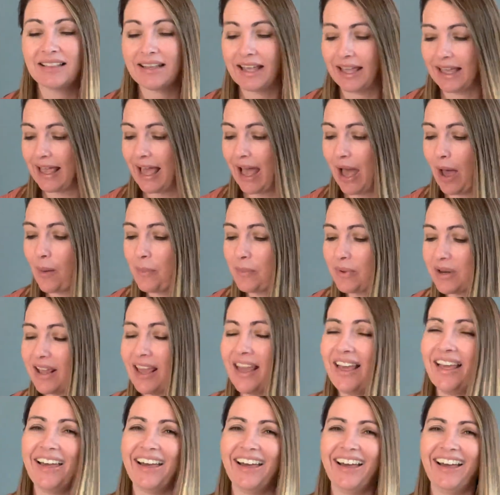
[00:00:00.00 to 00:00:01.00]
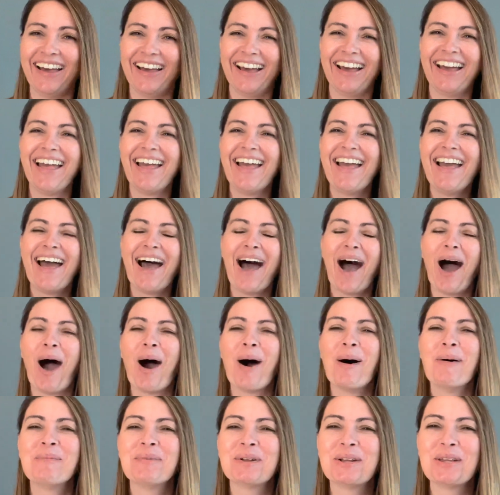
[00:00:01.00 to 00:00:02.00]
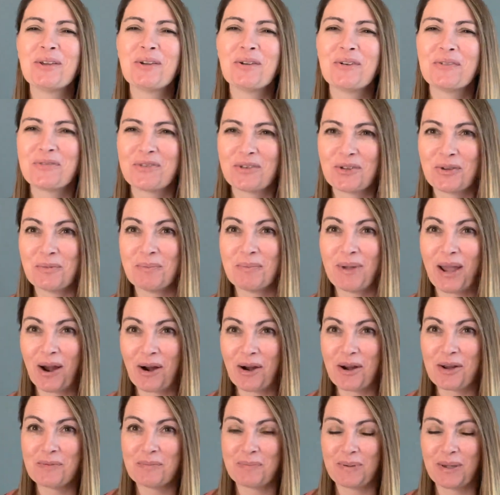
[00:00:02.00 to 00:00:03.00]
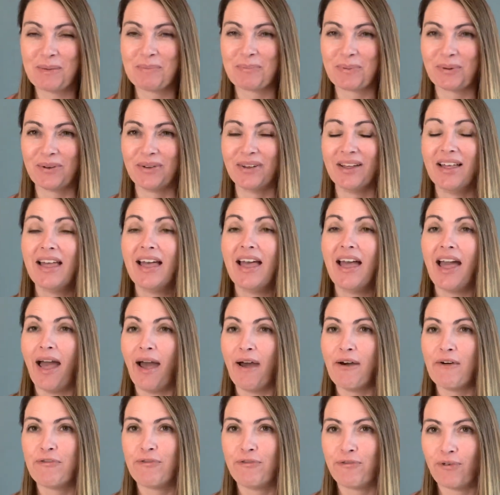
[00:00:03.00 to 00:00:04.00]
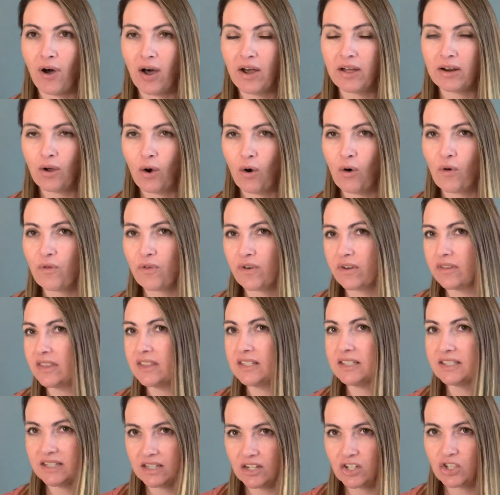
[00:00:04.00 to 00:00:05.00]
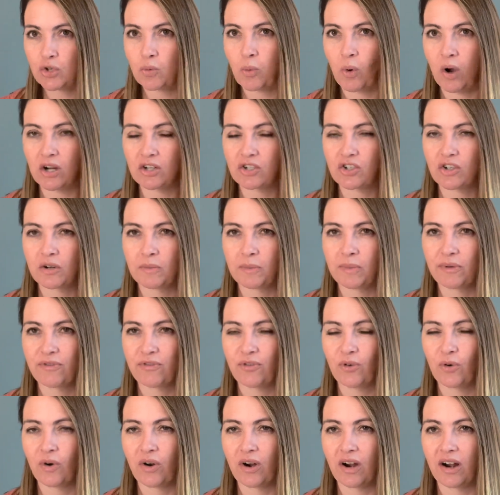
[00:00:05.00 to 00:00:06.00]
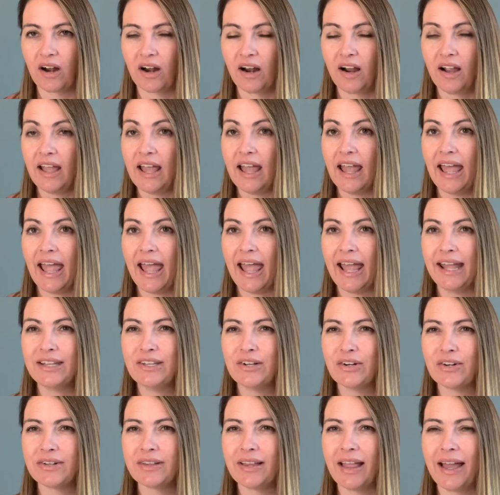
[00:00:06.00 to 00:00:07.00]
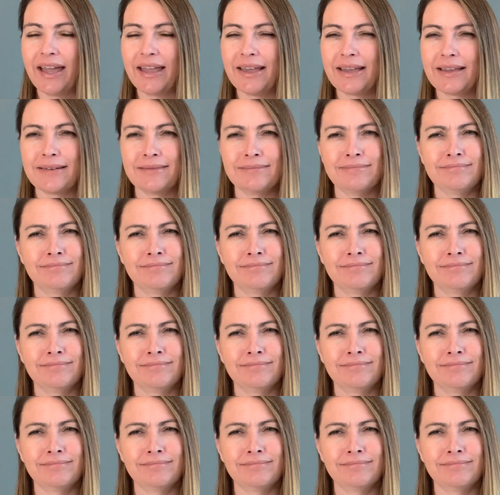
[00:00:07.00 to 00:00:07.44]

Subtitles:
Like how many of you married people have fought over the dishwasher before, and you're like,